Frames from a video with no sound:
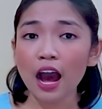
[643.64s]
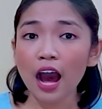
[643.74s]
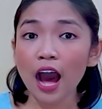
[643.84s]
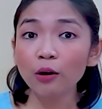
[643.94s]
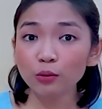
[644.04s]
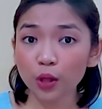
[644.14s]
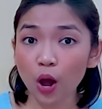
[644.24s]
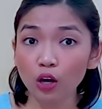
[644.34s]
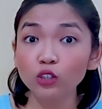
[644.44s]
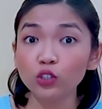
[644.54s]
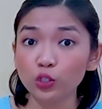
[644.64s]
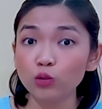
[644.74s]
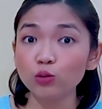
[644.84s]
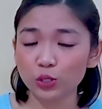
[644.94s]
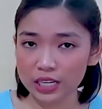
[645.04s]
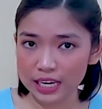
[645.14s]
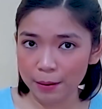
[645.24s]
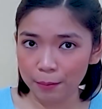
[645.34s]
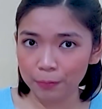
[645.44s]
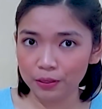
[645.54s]
How long do you
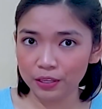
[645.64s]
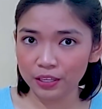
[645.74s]
sleep?